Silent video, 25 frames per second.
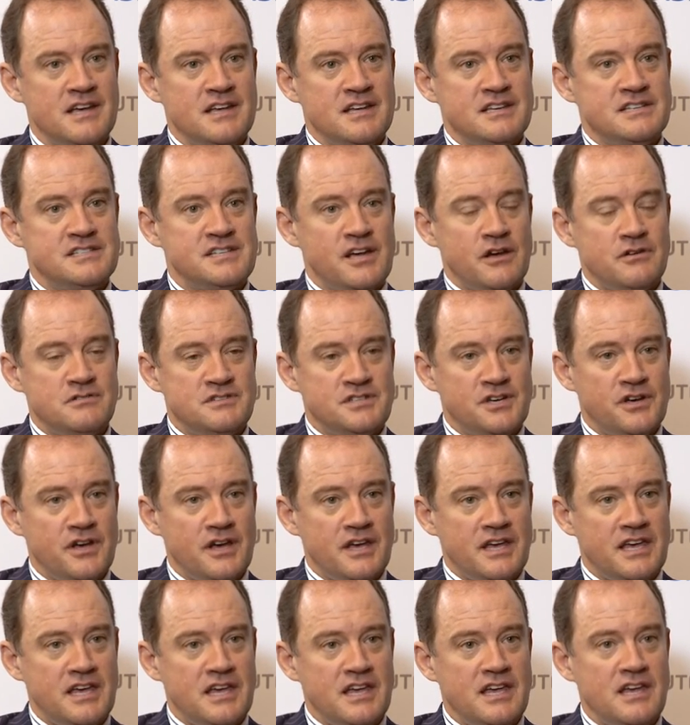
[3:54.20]
So
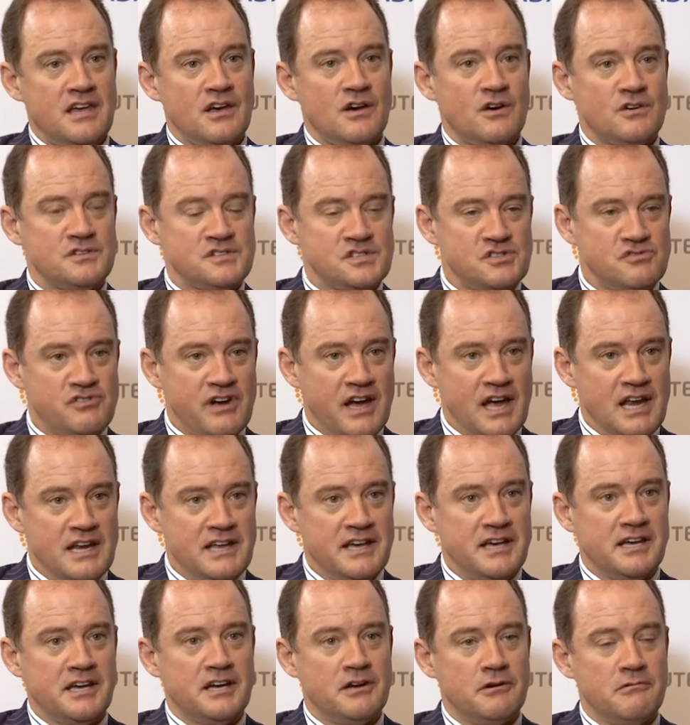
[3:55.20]
Turkey,
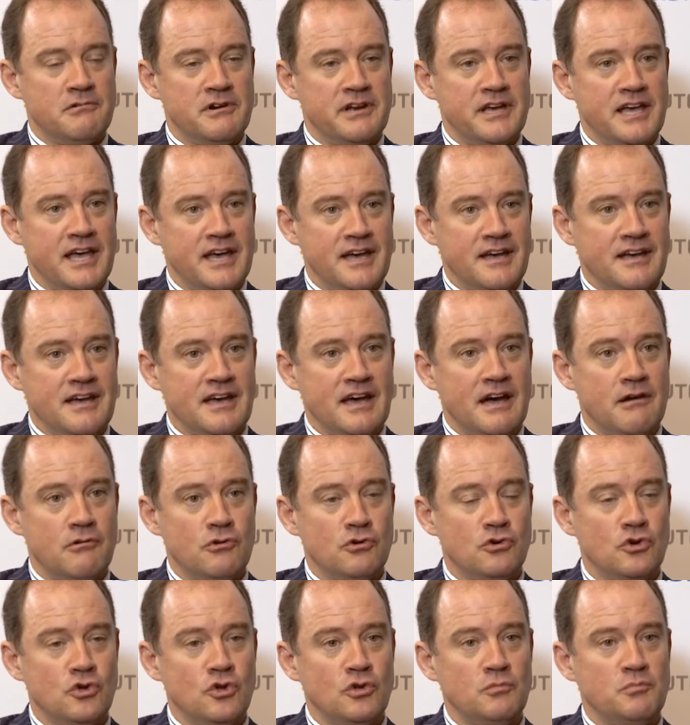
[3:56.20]
Australia, Korea are
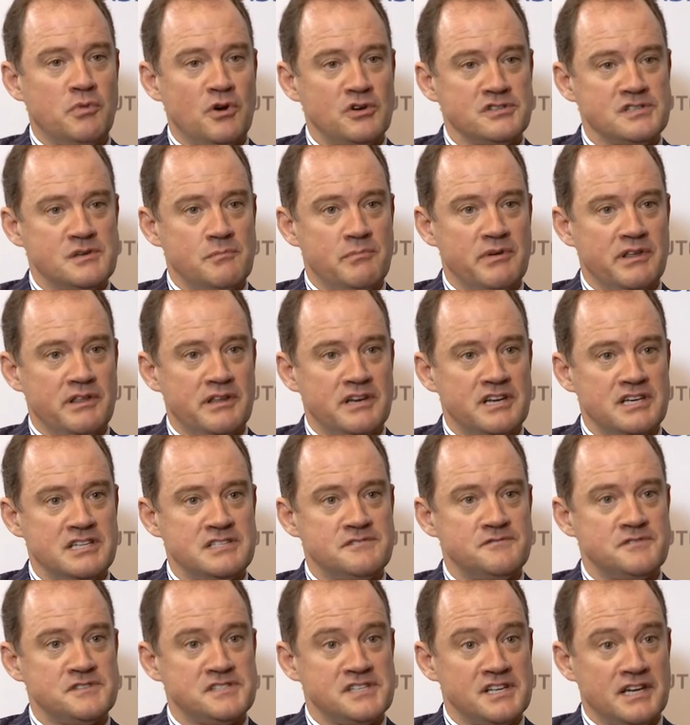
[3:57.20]
all
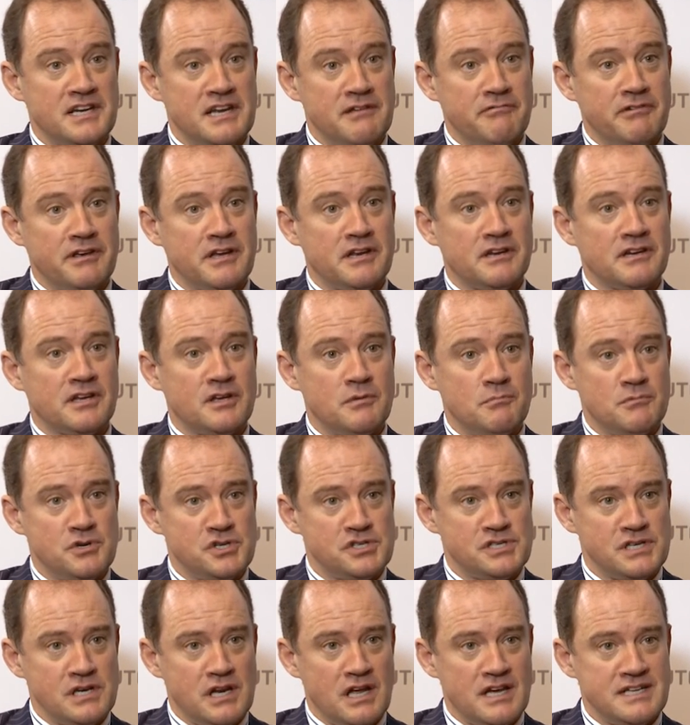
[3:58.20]
possibilities for significant
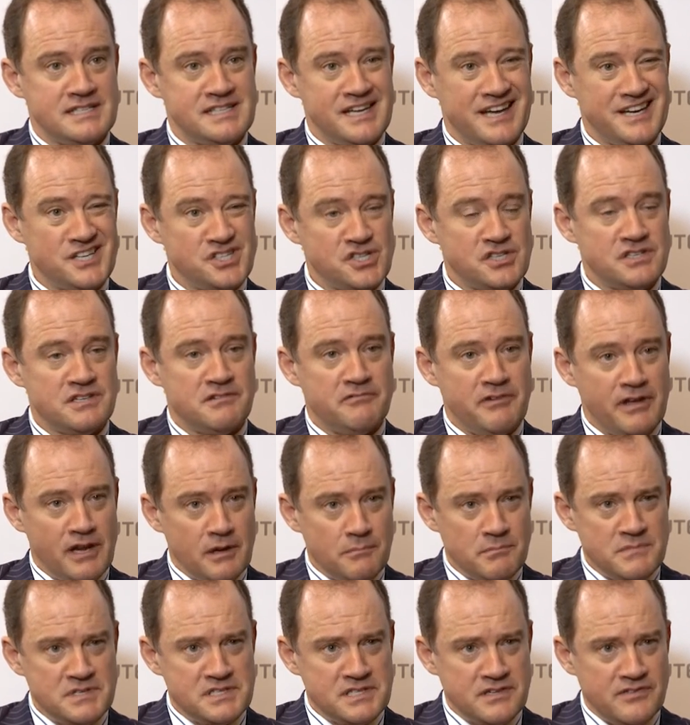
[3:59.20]
commercialisation
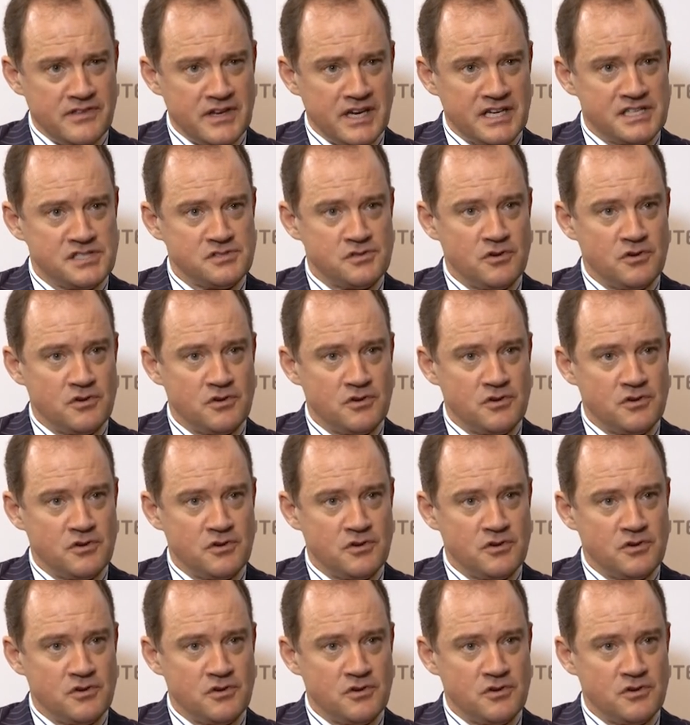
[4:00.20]
developments in the next